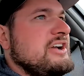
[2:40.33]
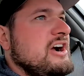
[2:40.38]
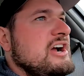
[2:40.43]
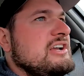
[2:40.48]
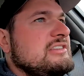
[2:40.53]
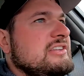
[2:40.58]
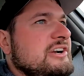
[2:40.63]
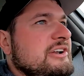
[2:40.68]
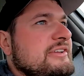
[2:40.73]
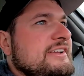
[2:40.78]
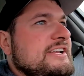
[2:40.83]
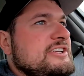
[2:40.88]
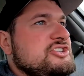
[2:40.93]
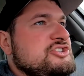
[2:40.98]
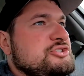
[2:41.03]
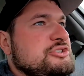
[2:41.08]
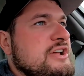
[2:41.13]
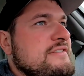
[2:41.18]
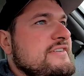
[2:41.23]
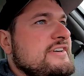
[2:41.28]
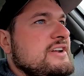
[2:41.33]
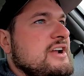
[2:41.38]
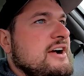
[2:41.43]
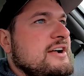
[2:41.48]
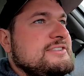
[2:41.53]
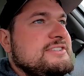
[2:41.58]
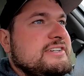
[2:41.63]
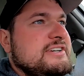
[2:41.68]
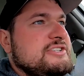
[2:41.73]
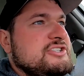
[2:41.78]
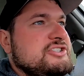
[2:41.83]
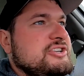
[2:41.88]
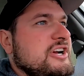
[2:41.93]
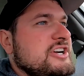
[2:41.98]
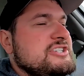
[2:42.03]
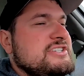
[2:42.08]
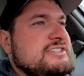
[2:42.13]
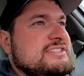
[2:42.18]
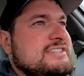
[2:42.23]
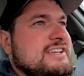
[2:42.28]
car literally gets driven onto
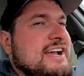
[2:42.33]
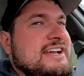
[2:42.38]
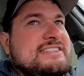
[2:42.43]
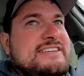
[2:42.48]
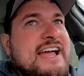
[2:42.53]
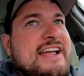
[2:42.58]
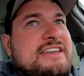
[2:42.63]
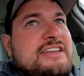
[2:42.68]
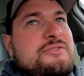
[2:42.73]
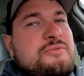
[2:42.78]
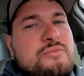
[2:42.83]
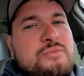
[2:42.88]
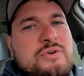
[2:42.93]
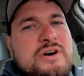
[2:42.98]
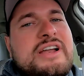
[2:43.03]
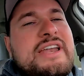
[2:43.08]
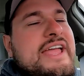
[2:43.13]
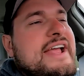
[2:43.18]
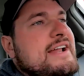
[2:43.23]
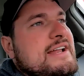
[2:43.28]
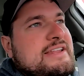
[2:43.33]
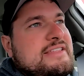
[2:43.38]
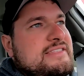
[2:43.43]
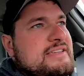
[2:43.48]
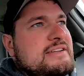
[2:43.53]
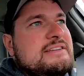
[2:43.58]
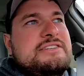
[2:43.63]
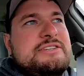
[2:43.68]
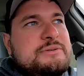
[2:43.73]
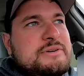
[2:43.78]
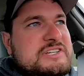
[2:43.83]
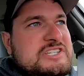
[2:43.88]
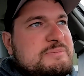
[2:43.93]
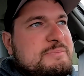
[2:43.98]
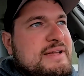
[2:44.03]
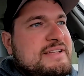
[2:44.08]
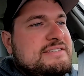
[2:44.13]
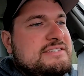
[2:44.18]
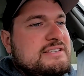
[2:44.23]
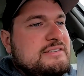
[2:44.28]
construction sites. I didn't want anything too
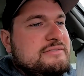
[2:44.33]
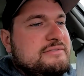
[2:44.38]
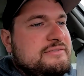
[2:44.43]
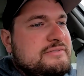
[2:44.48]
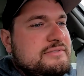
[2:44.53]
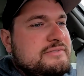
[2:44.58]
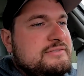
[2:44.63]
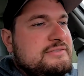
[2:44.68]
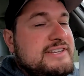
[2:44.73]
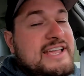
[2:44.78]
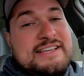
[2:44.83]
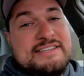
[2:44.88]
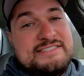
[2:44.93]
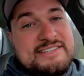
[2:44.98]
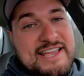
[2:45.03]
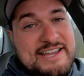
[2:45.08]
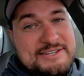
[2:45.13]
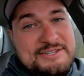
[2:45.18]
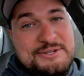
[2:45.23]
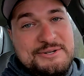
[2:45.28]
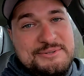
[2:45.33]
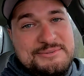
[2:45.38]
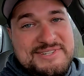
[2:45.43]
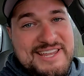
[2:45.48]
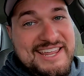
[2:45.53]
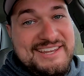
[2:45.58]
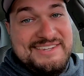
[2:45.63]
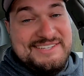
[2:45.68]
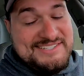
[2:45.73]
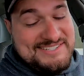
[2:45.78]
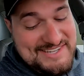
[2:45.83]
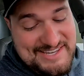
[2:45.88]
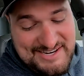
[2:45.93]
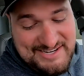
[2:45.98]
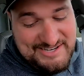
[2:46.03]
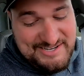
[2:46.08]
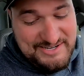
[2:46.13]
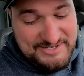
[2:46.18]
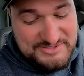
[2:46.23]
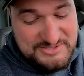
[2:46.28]
expensive. Yes, I do take this
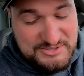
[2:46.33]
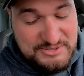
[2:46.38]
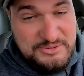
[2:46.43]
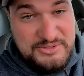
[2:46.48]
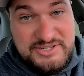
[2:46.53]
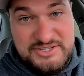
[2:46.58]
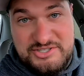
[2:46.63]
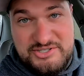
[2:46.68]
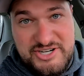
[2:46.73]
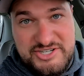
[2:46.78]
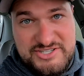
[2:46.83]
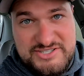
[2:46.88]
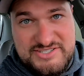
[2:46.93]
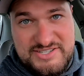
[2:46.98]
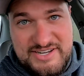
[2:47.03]
thing onto construction